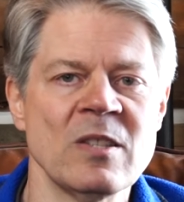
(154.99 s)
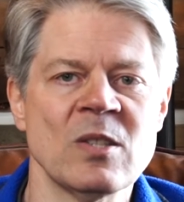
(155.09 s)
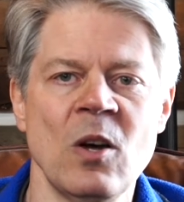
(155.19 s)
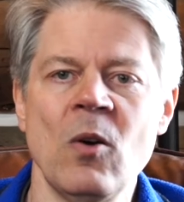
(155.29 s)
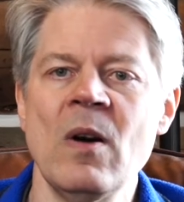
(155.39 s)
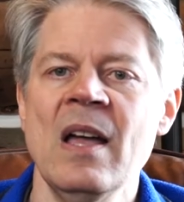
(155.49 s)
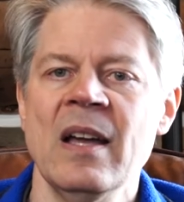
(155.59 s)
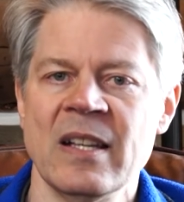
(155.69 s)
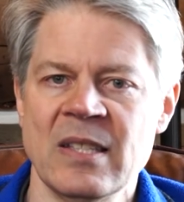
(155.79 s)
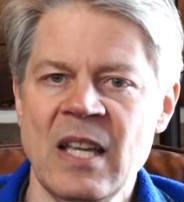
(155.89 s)
so
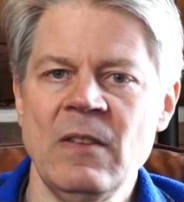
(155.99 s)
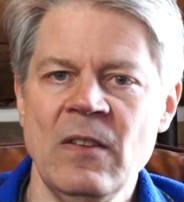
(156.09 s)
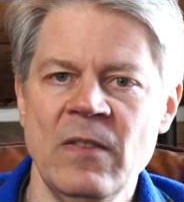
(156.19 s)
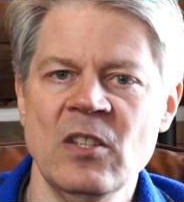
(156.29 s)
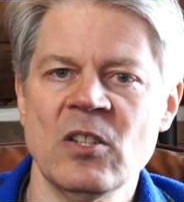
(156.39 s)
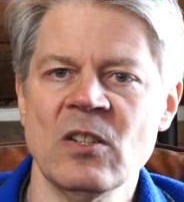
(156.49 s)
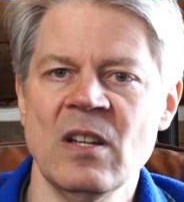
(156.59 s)
a safety feature